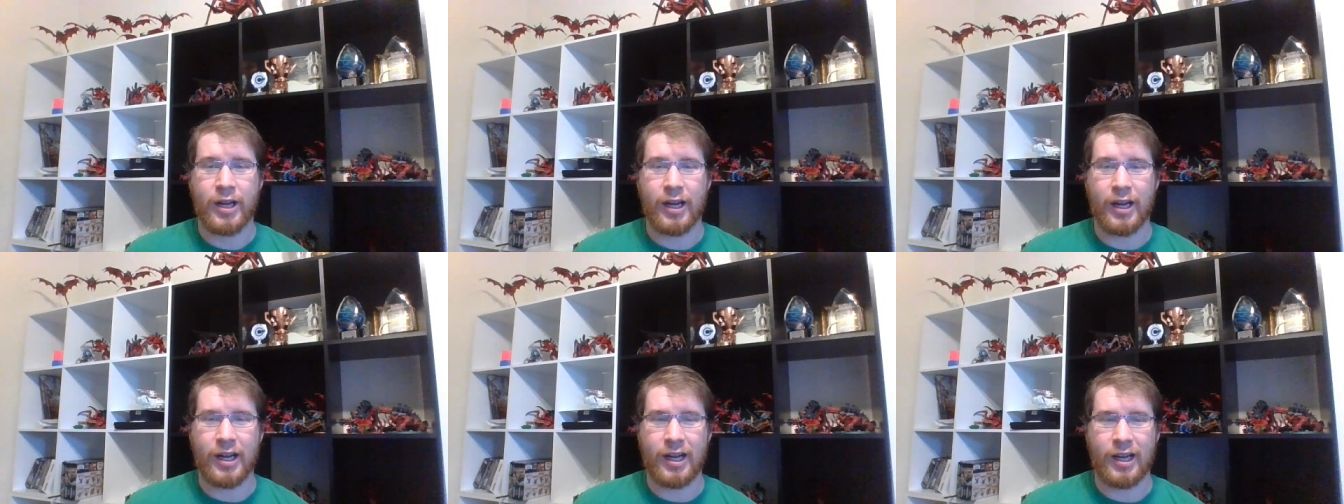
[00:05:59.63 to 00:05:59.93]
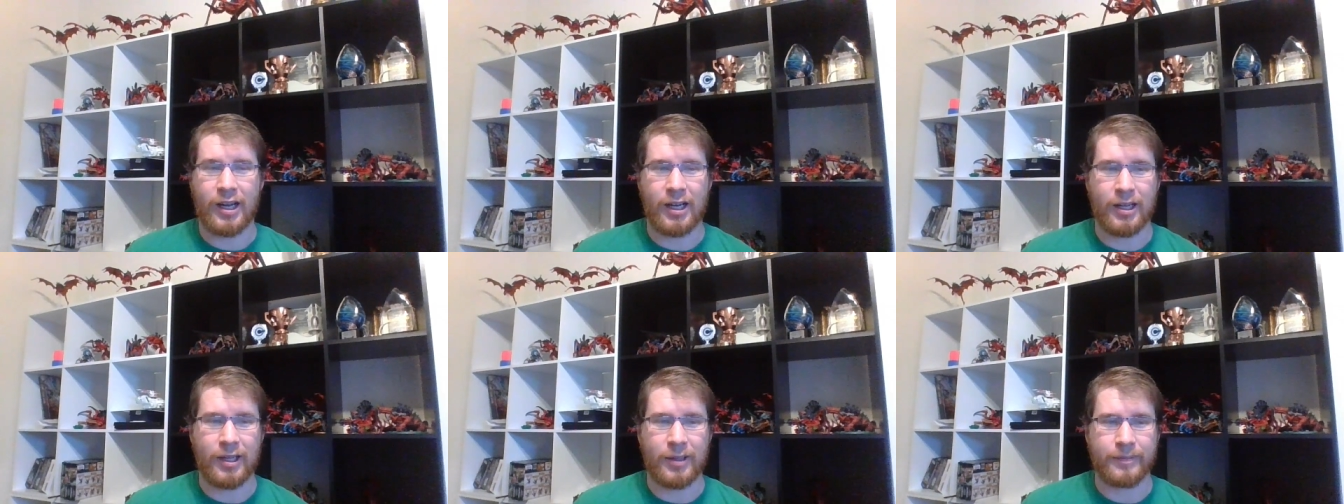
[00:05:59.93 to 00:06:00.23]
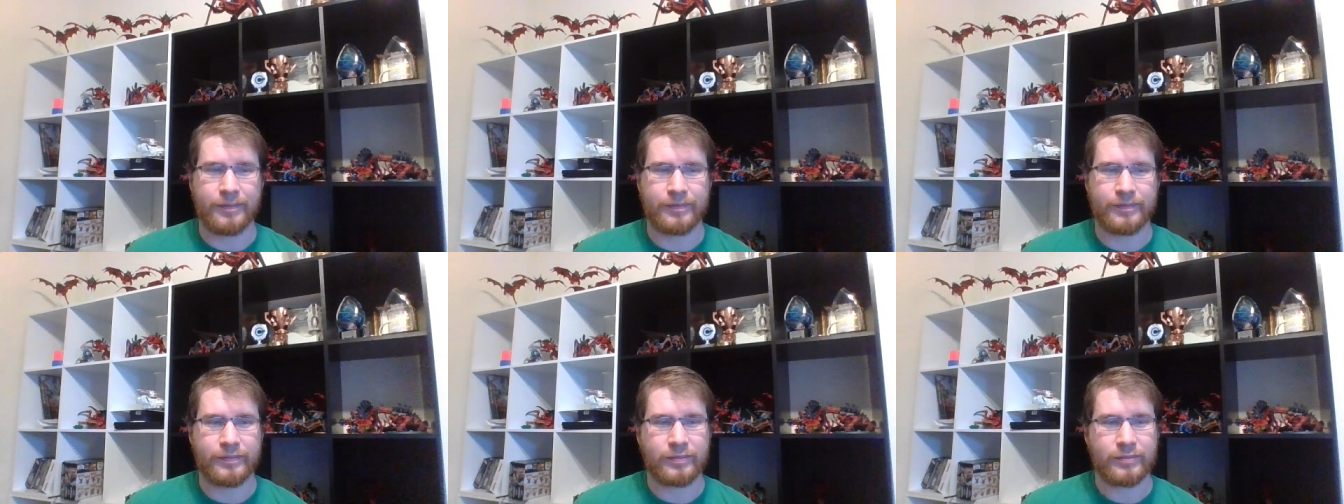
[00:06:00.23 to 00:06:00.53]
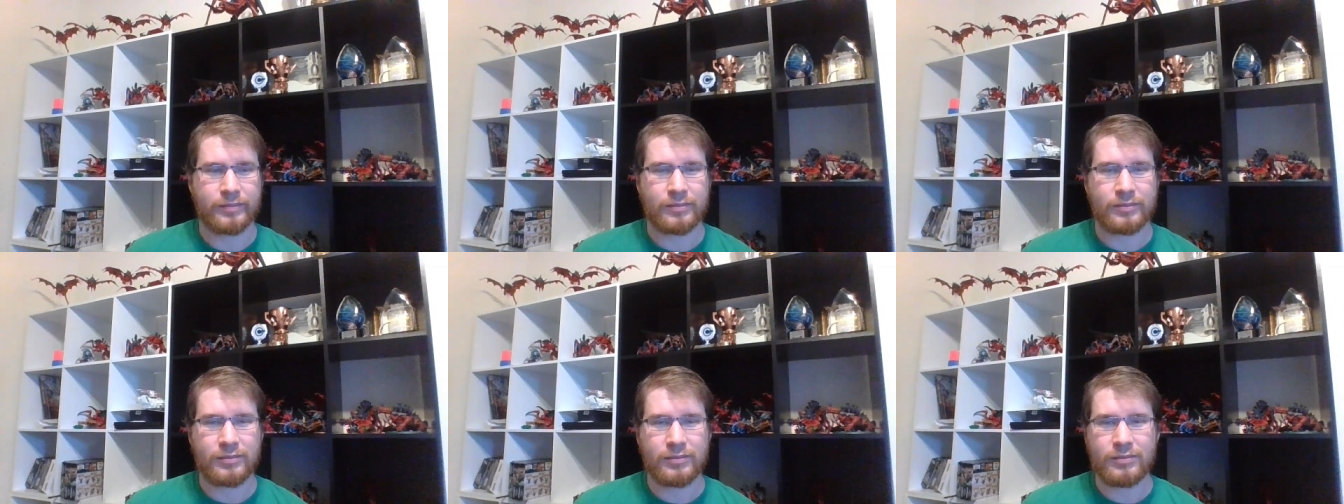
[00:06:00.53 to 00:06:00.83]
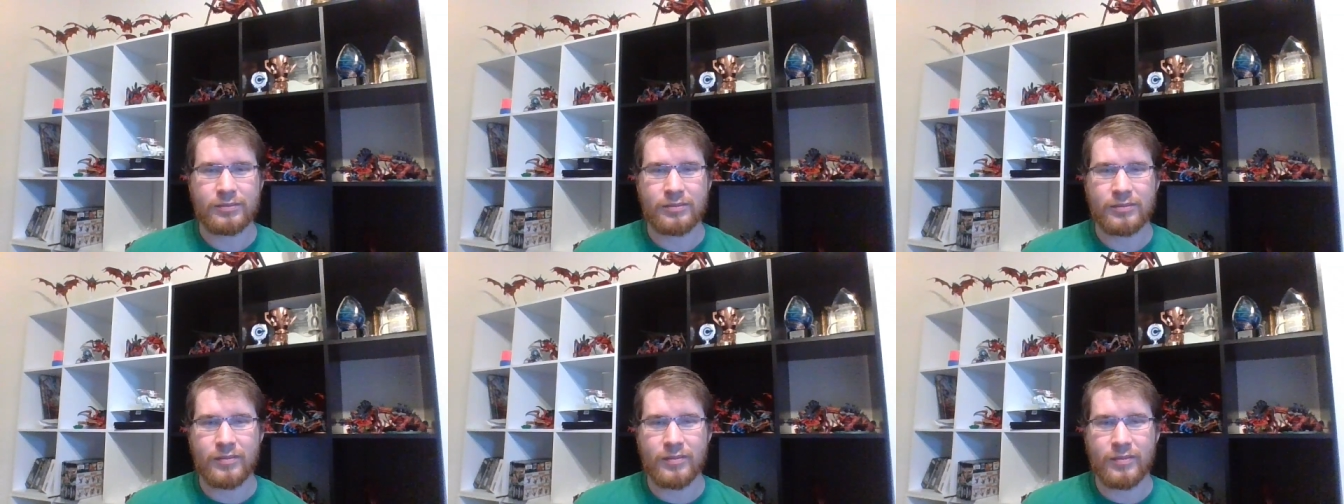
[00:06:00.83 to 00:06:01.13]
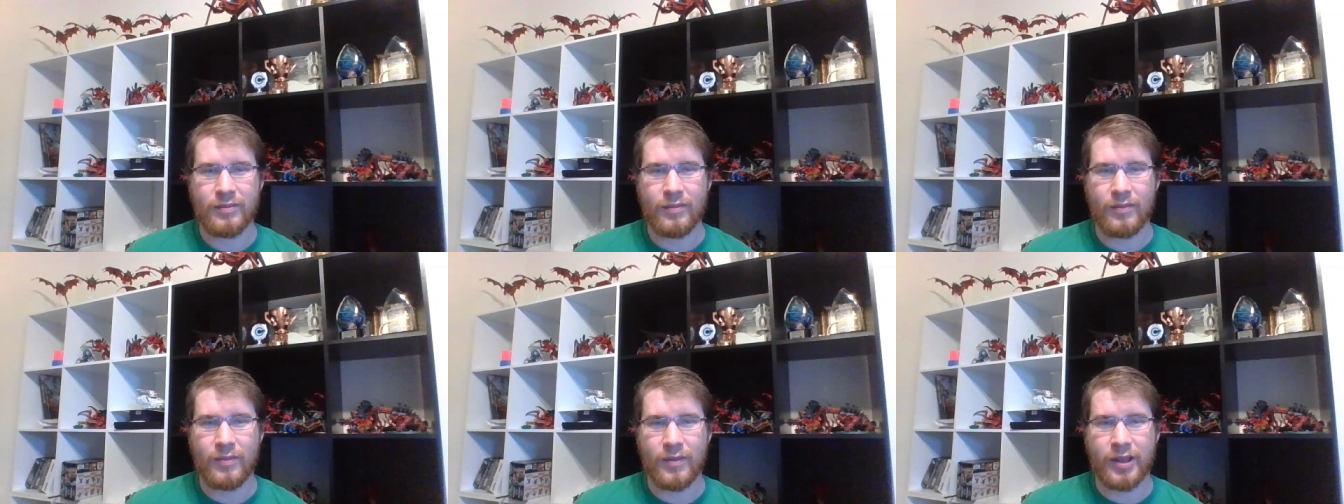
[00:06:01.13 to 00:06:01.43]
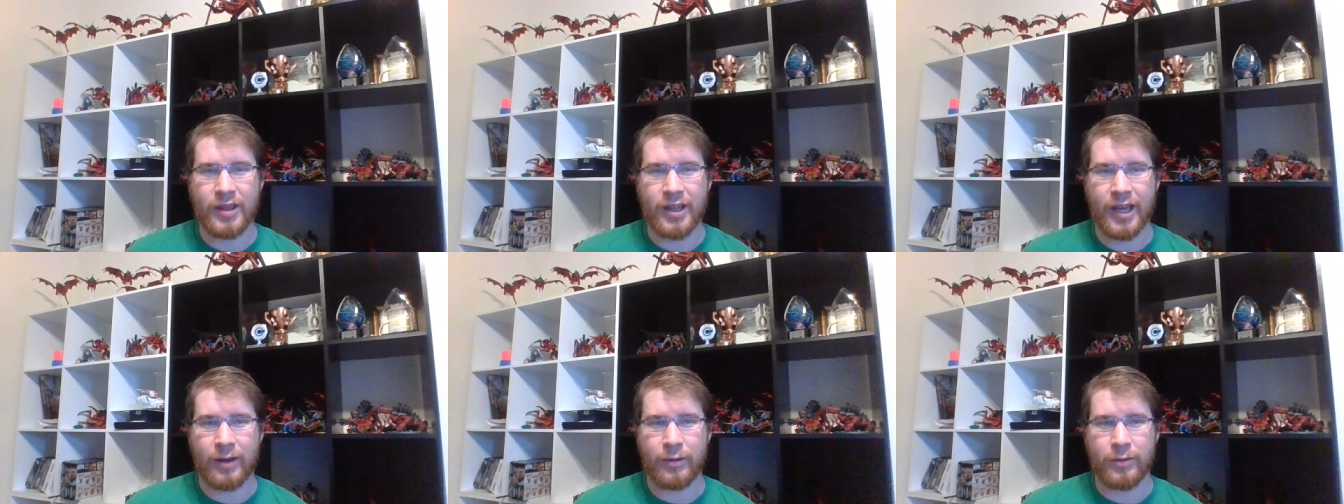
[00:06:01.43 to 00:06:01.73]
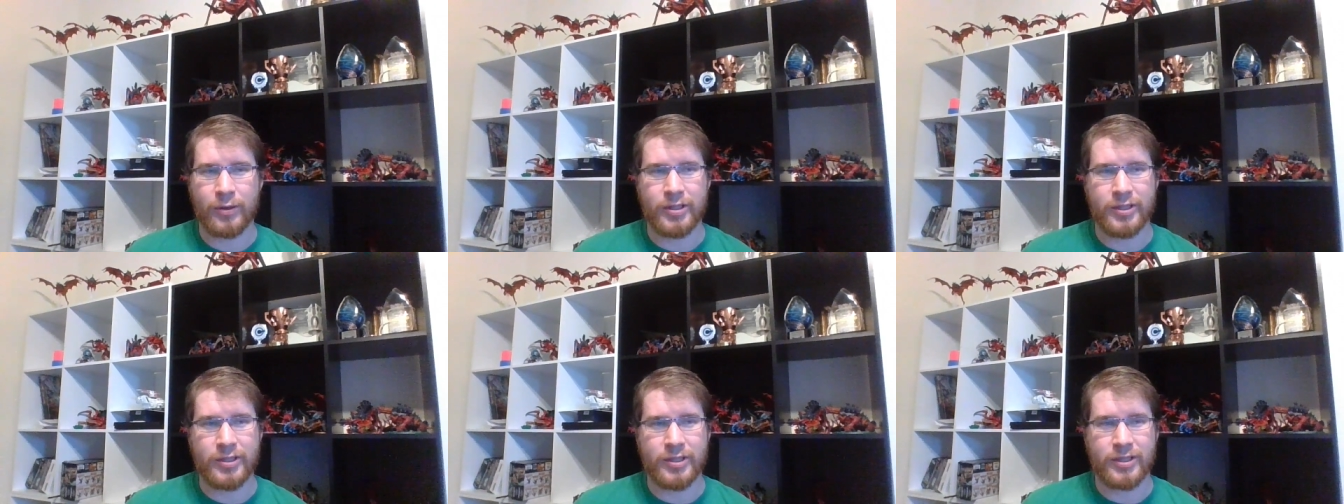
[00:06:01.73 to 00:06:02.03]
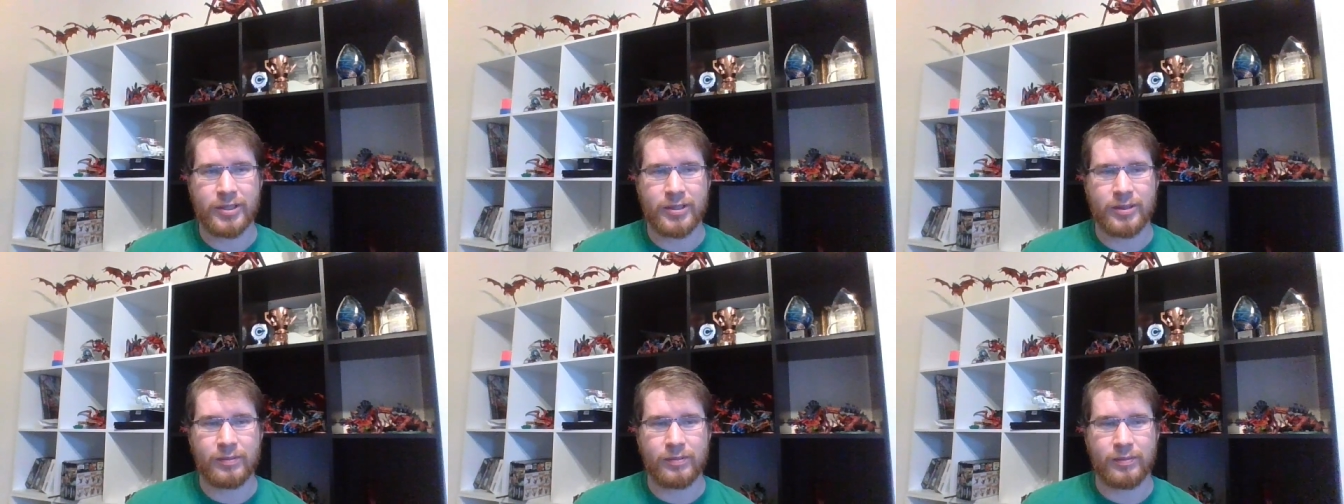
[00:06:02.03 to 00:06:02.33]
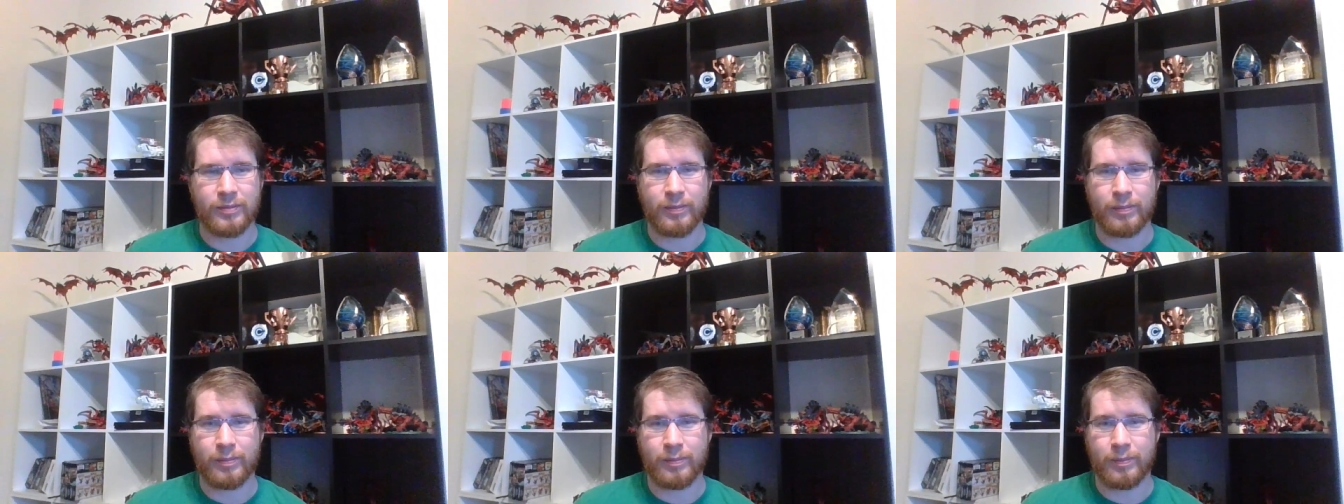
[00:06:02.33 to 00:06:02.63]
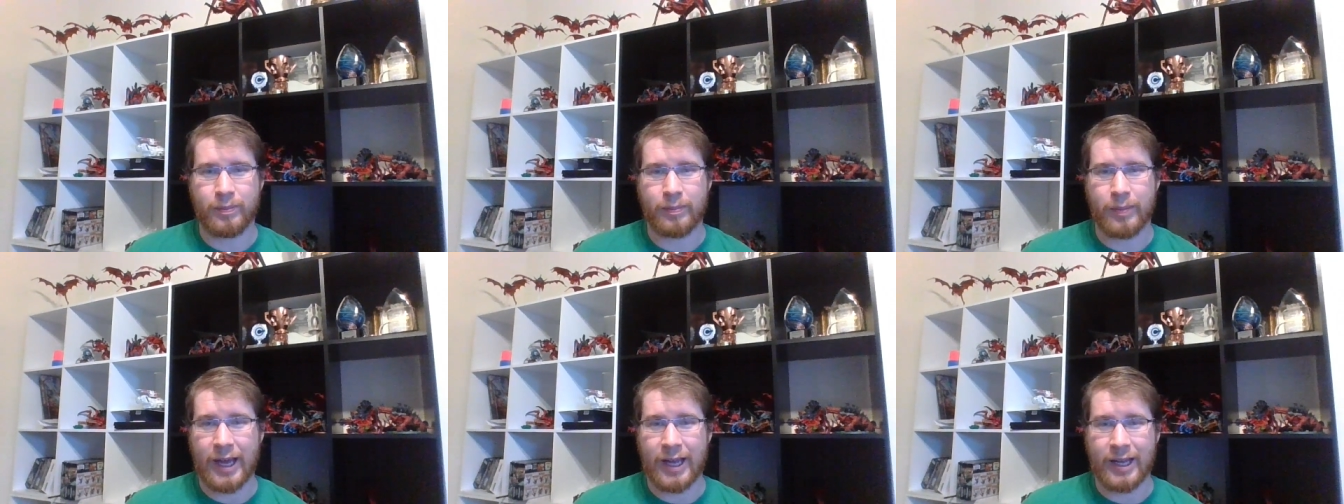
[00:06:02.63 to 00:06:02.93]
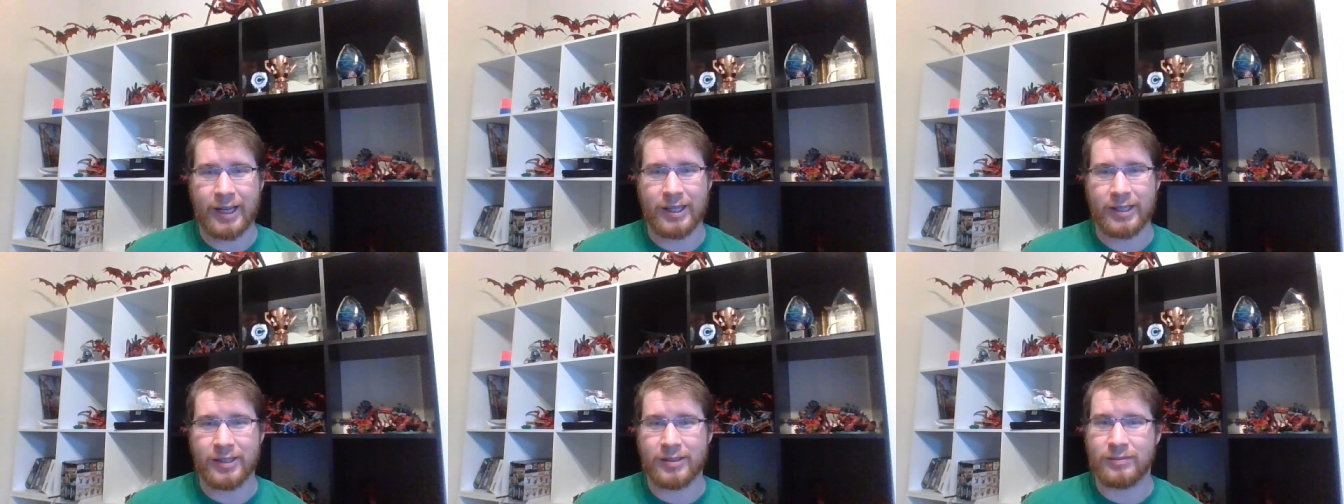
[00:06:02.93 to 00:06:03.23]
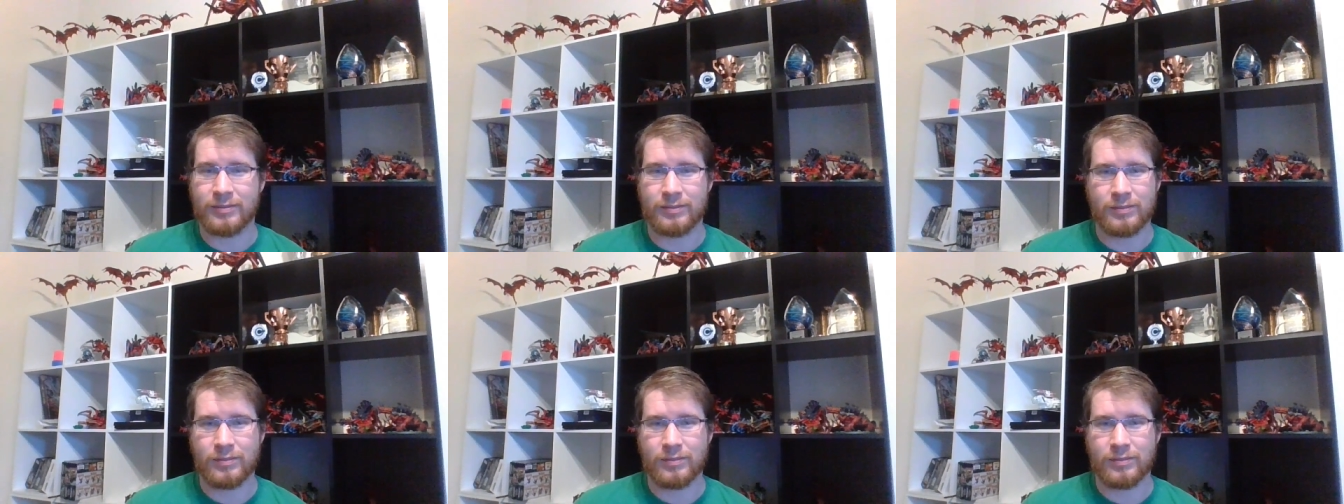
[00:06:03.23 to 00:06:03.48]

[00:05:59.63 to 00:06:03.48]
Um, that was back in